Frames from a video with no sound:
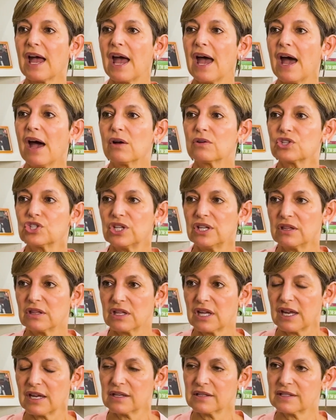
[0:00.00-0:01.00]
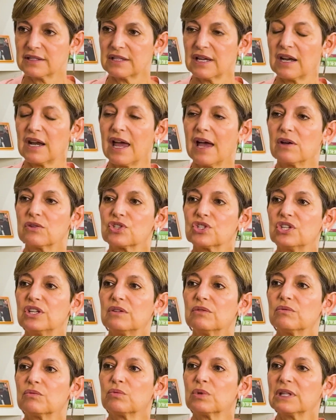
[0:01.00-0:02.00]
how she thinks and how
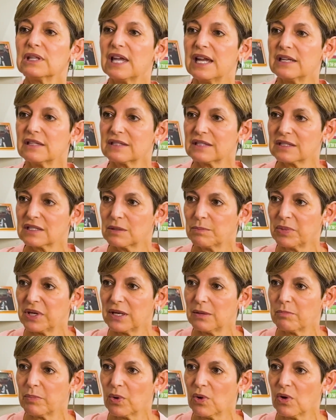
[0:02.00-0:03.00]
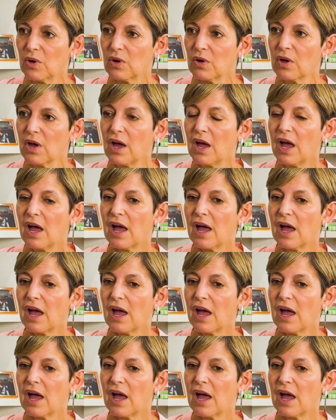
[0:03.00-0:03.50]
she relates to people